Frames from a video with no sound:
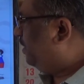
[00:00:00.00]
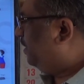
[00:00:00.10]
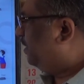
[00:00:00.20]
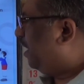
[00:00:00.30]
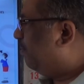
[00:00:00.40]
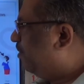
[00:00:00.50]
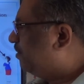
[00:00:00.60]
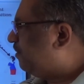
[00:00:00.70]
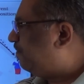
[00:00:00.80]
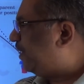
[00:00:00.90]
in the
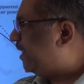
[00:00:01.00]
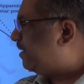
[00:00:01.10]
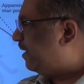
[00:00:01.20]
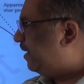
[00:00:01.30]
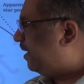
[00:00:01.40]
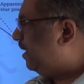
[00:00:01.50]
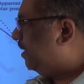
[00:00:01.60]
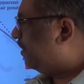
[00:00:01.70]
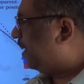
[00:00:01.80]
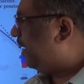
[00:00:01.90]
amount of light entering
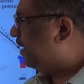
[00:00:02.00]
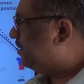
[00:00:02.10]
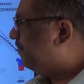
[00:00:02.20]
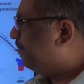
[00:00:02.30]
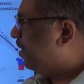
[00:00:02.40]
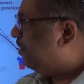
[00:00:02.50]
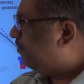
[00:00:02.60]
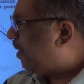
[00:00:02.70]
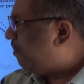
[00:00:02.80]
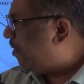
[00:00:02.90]
our eyes
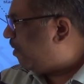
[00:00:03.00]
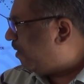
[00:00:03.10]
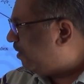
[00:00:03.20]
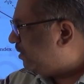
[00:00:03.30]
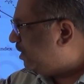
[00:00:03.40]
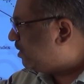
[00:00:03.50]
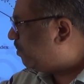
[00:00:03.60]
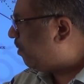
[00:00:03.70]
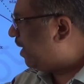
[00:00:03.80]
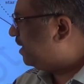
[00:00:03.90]
from all these
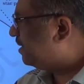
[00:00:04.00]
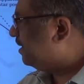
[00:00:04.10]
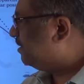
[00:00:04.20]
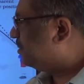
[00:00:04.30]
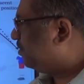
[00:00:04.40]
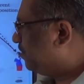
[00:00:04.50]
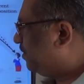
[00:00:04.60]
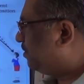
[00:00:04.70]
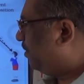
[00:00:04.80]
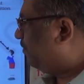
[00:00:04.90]
point-sized
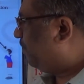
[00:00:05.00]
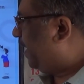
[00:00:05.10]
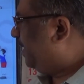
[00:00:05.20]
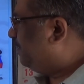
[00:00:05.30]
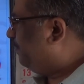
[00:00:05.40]
sources of light